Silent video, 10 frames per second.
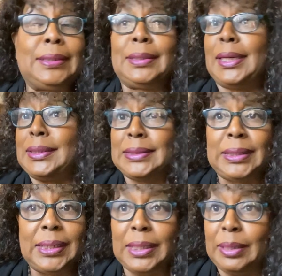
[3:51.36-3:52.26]
cut a
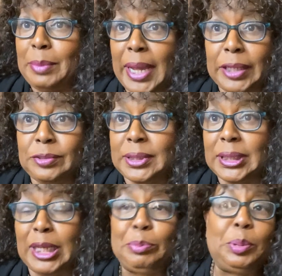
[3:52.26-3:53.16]
slit in the mattress
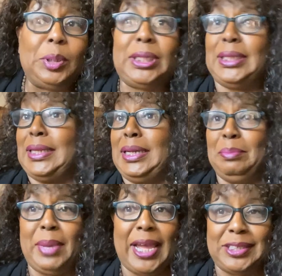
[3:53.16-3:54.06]
and put it in the
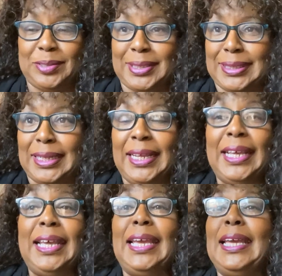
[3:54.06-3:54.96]
mattress.
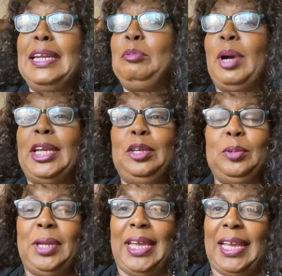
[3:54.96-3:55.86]
Any way
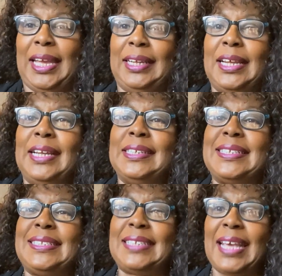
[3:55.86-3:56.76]
you can to
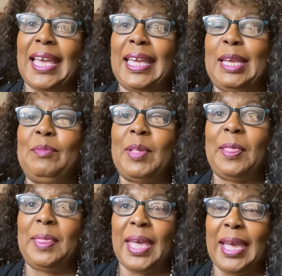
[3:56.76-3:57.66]
save
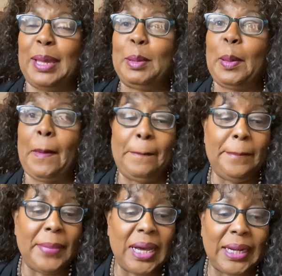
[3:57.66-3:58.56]
that
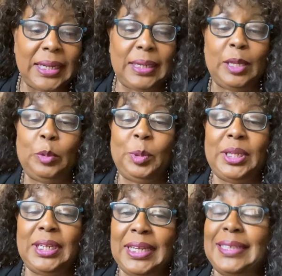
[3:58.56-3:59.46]
money. We
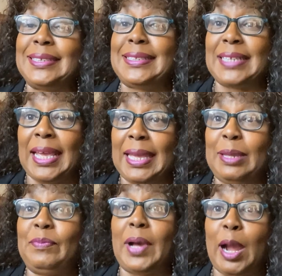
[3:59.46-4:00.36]
need to
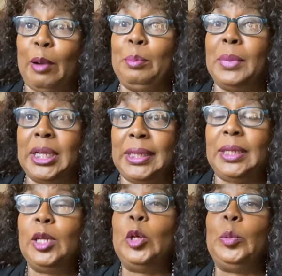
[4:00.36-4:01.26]
save our money.
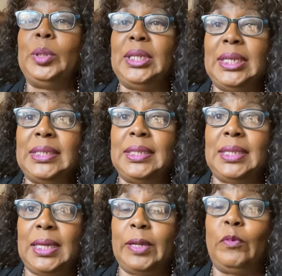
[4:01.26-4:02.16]
We need to
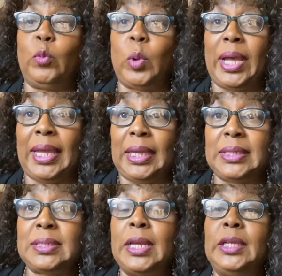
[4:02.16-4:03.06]
think of
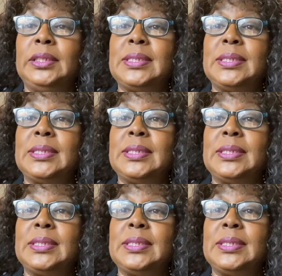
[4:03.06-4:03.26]
ways to